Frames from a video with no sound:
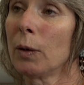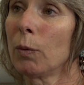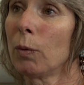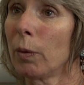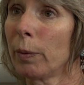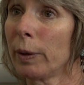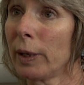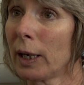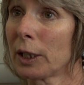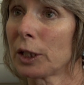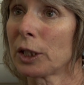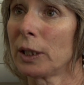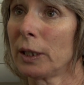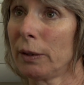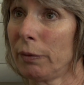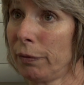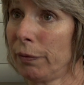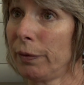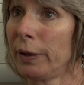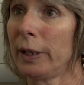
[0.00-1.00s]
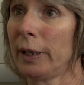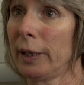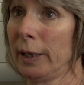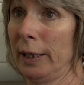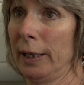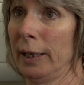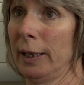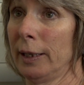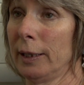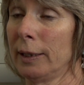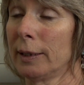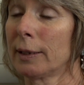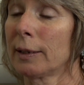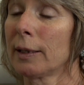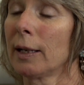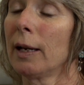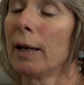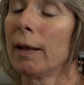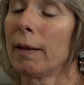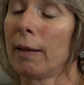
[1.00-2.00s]
what we actually fear is
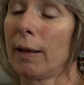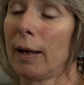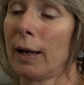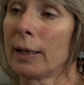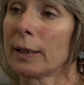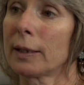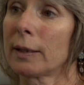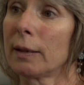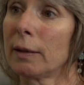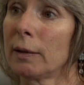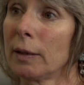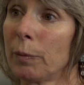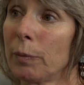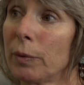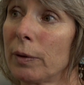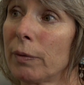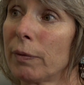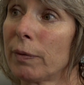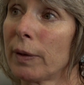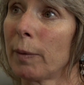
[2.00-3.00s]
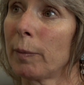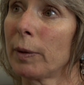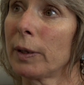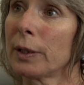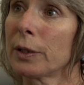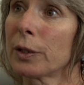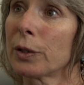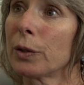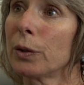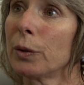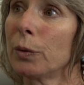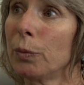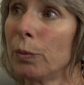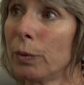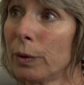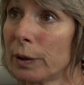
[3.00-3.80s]
that the number of families who